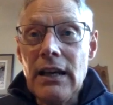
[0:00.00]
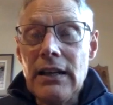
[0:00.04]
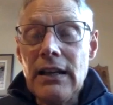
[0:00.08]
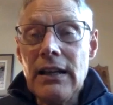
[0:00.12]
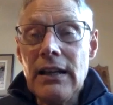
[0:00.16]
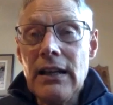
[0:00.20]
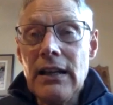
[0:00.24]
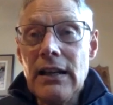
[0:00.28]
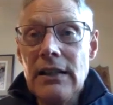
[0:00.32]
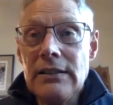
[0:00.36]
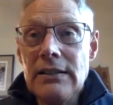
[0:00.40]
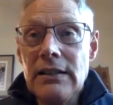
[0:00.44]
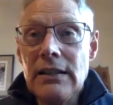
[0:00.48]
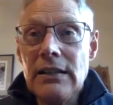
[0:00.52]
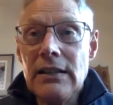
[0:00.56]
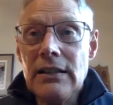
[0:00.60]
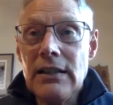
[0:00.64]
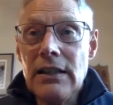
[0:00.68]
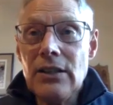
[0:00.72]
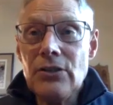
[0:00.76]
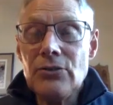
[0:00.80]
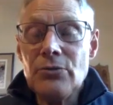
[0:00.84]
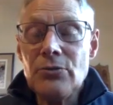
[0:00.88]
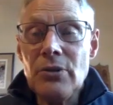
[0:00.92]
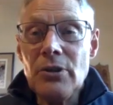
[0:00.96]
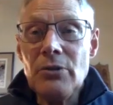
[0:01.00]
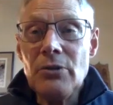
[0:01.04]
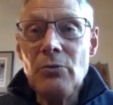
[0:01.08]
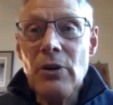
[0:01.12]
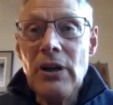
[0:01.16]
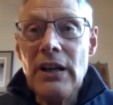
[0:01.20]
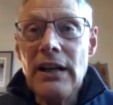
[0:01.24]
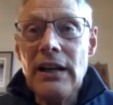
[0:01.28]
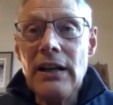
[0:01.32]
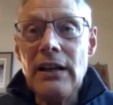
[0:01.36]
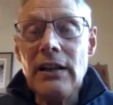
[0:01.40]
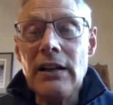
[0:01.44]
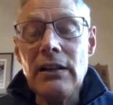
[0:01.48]
I think things went
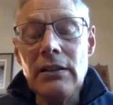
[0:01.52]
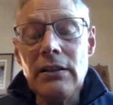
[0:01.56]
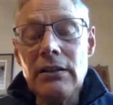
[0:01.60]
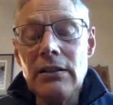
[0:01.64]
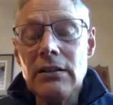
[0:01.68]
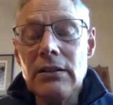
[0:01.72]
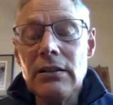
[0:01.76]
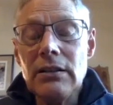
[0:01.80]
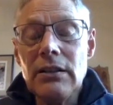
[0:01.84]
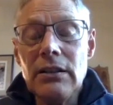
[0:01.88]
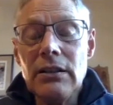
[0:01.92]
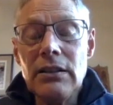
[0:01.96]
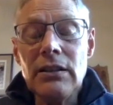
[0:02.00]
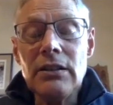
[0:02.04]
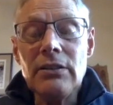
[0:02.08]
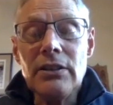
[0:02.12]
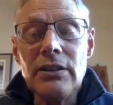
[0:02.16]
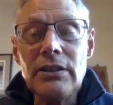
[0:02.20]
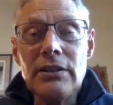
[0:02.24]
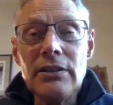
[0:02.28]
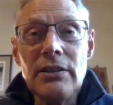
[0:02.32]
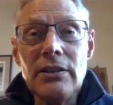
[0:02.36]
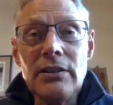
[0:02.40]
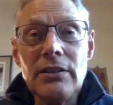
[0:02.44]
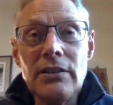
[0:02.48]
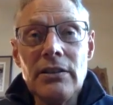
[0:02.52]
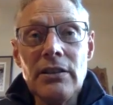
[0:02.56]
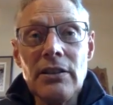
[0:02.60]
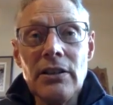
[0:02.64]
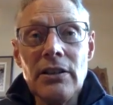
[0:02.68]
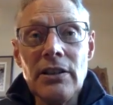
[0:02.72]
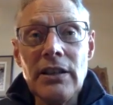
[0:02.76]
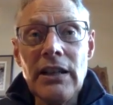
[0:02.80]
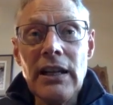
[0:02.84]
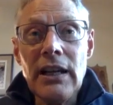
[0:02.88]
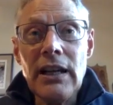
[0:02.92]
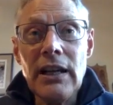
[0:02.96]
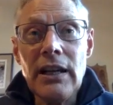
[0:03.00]
well, in her
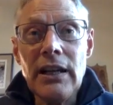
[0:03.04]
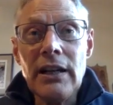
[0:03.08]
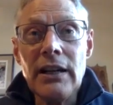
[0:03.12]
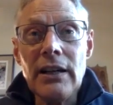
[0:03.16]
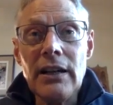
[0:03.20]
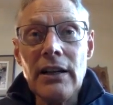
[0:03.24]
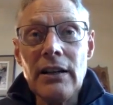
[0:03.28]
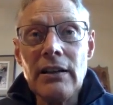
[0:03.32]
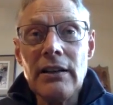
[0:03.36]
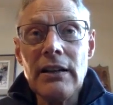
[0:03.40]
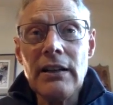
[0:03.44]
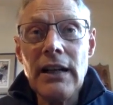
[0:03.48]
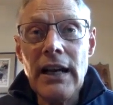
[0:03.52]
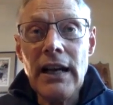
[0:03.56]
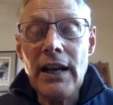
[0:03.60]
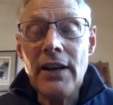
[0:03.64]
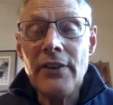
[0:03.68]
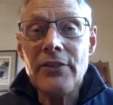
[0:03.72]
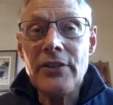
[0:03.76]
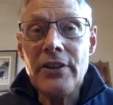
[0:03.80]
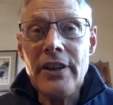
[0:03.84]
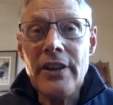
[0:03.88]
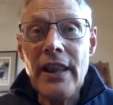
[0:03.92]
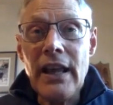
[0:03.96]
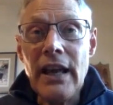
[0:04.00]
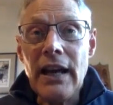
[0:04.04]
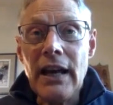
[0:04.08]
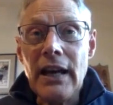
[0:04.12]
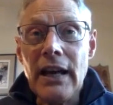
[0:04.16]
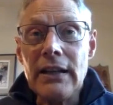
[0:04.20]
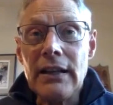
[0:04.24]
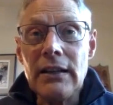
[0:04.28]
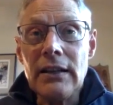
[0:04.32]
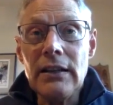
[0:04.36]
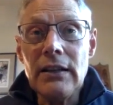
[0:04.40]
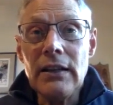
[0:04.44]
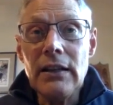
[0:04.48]
care after that.